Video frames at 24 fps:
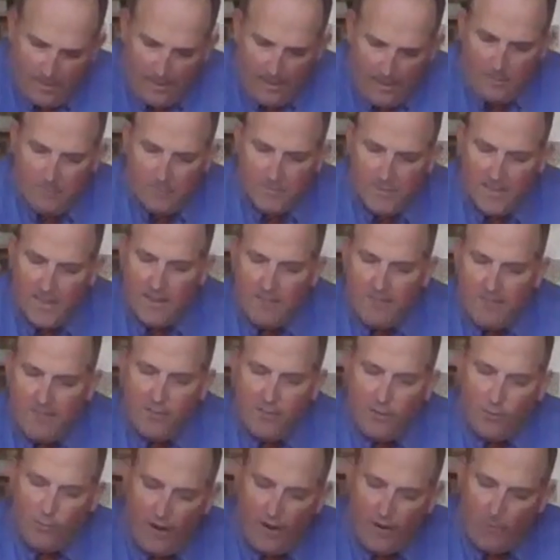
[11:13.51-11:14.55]
I'm leaving
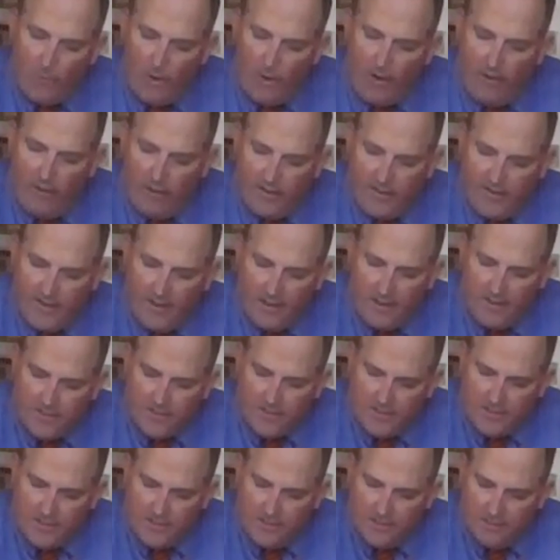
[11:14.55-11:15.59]
the red wire
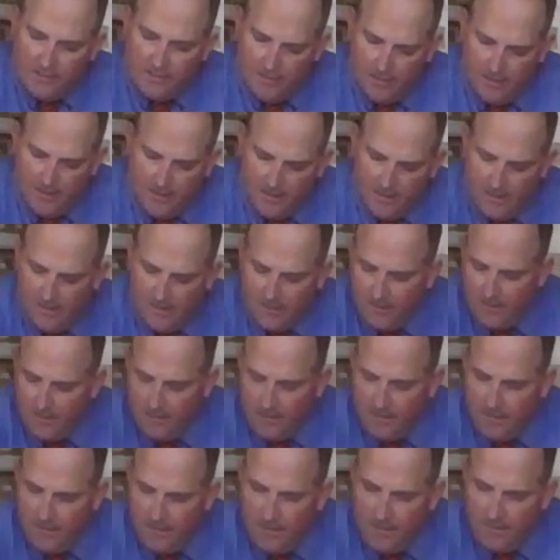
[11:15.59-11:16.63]
attached to
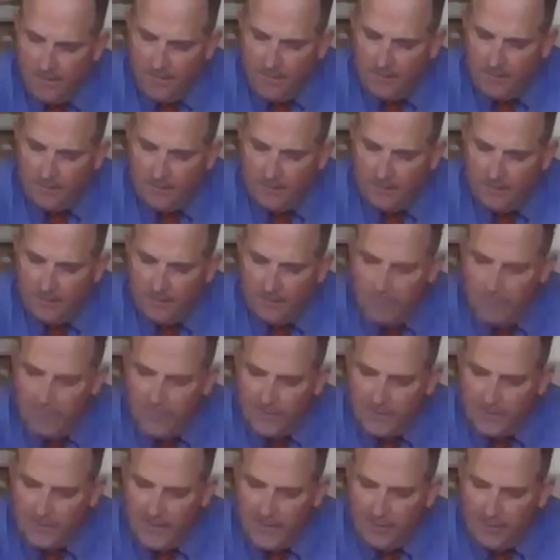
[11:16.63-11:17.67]
the
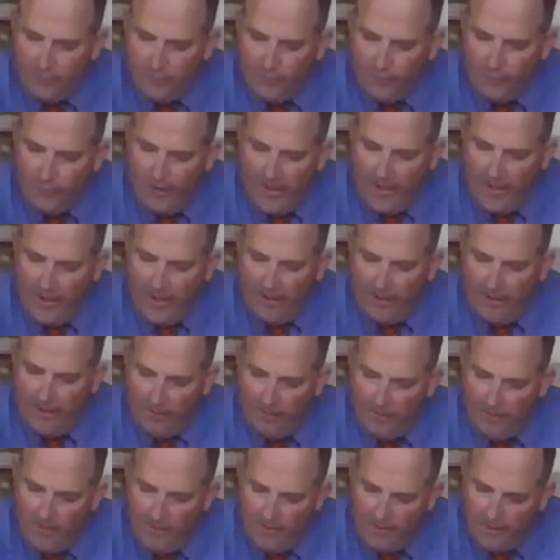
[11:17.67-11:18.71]
lead for
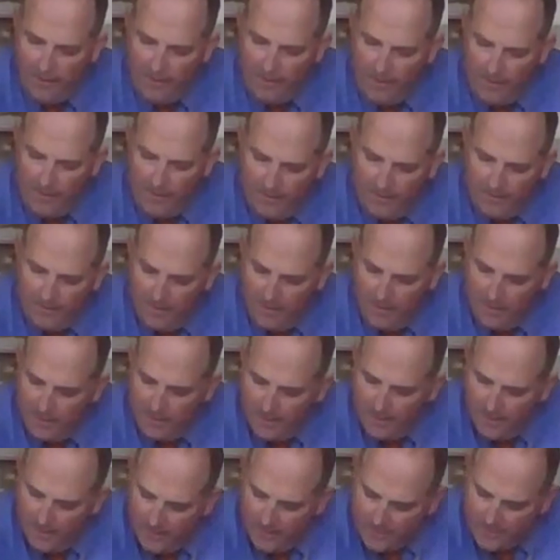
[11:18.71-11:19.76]
now,
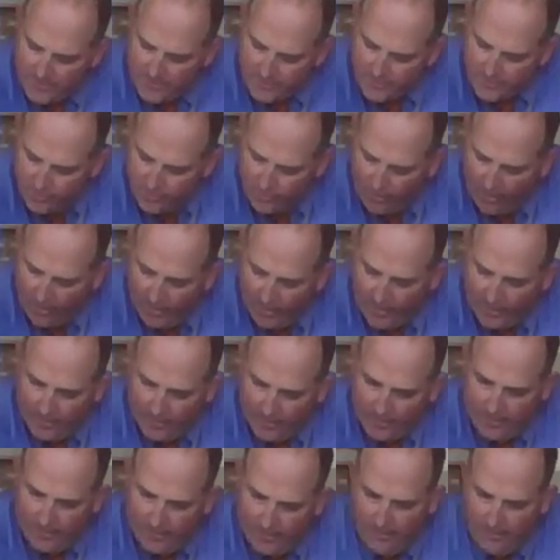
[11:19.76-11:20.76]
and just trying